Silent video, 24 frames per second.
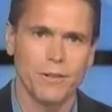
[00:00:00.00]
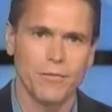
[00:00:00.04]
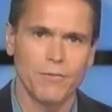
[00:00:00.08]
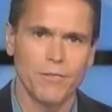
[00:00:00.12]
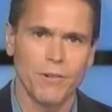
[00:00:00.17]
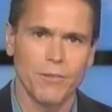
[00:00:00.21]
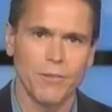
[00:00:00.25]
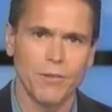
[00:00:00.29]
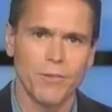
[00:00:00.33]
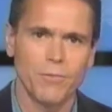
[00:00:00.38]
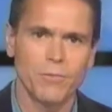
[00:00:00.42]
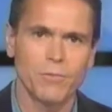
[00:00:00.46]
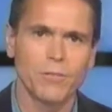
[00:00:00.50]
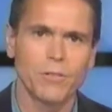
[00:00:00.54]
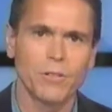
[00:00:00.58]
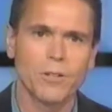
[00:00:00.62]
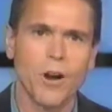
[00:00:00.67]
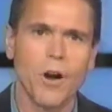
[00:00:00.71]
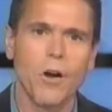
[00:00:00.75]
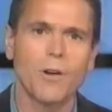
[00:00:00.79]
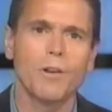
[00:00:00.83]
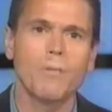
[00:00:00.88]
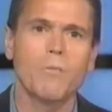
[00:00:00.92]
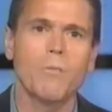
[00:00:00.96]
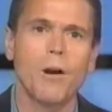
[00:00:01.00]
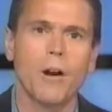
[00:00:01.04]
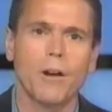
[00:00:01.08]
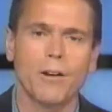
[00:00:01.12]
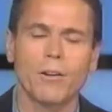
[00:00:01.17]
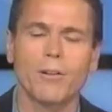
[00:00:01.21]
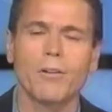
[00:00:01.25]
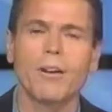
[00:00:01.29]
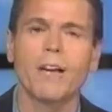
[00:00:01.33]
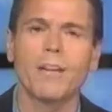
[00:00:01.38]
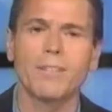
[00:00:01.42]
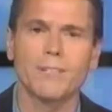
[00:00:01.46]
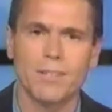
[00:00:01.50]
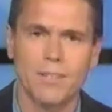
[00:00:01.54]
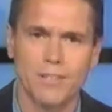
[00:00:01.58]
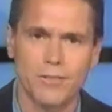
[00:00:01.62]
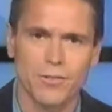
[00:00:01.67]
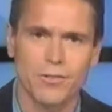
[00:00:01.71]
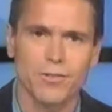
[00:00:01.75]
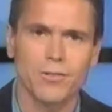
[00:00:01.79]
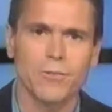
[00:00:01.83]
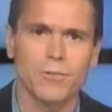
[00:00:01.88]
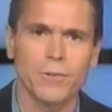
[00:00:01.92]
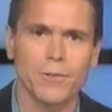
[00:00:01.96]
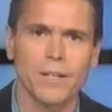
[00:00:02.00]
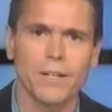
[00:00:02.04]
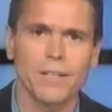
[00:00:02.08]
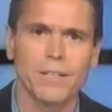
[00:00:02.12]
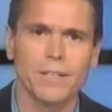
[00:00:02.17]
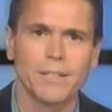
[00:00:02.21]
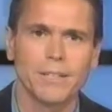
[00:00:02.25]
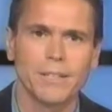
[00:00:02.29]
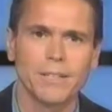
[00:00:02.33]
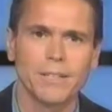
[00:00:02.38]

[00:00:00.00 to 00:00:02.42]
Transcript: Our very own Connie Walker has his story.